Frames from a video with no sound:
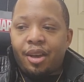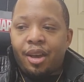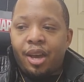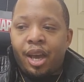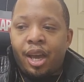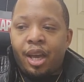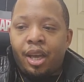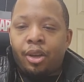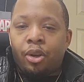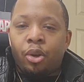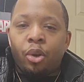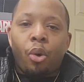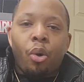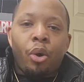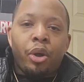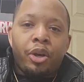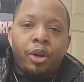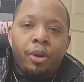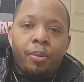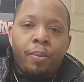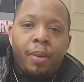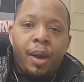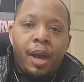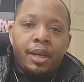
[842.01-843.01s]
a
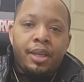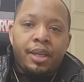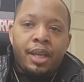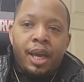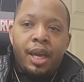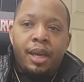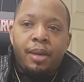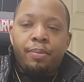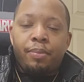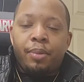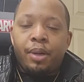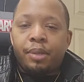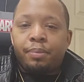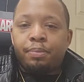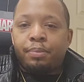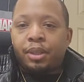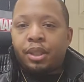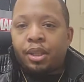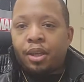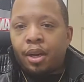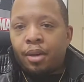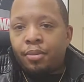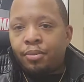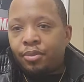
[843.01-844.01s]
lawyer by day, but
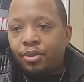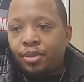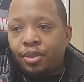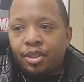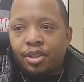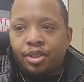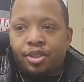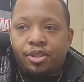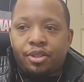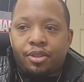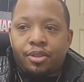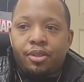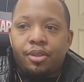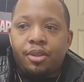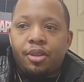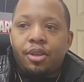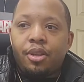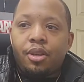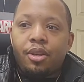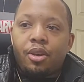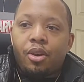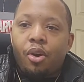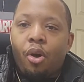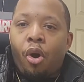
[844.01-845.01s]
becomes this
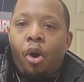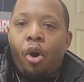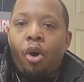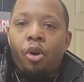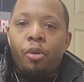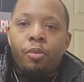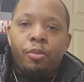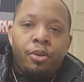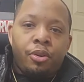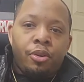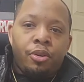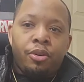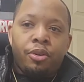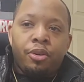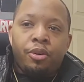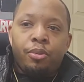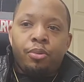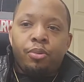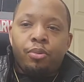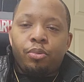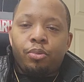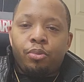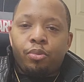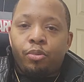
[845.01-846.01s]

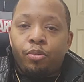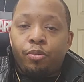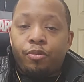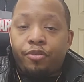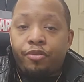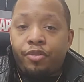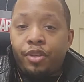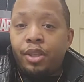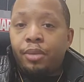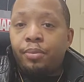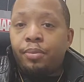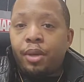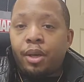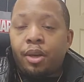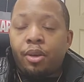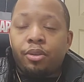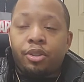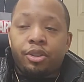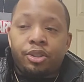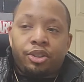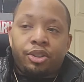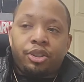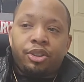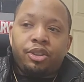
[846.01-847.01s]
armored female
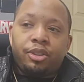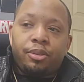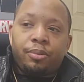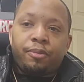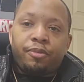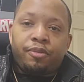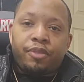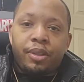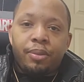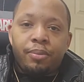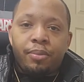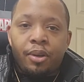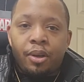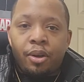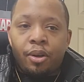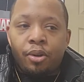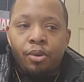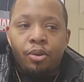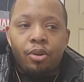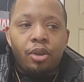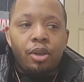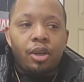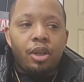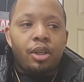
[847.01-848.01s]
because she's
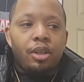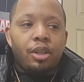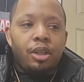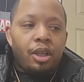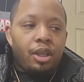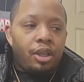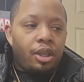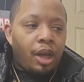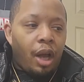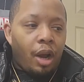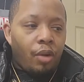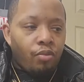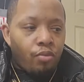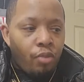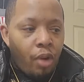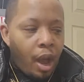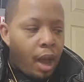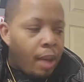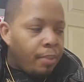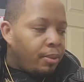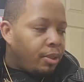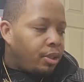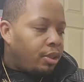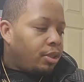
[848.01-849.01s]
female. Then you got
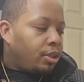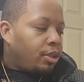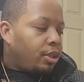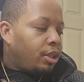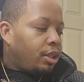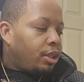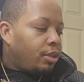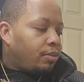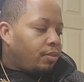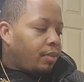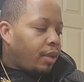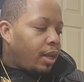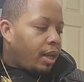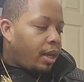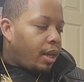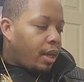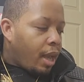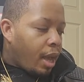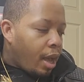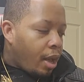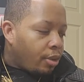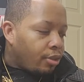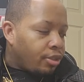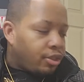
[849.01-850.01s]
Robin Hood and Van
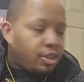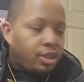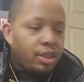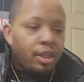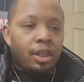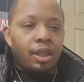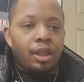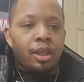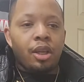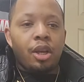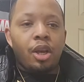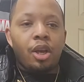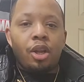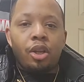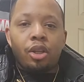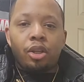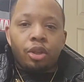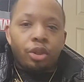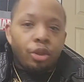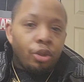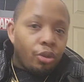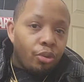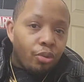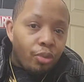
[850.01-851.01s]
Helsing.
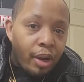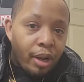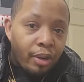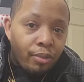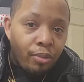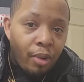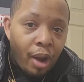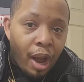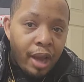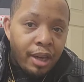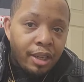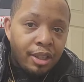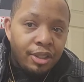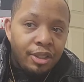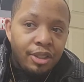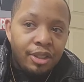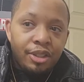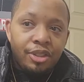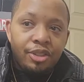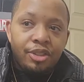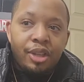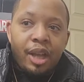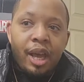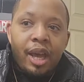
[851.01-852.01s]
Little Red Riding
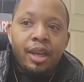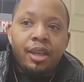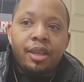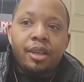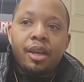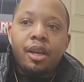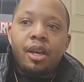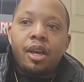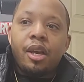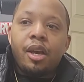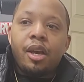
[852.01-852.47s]
Hood is like